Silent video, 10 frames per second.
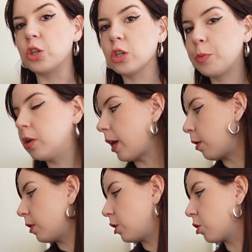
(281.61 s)
just pulled
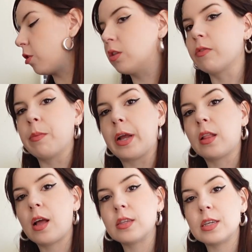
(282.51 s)
out the skirts from my
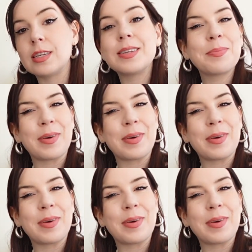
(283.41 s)
closet,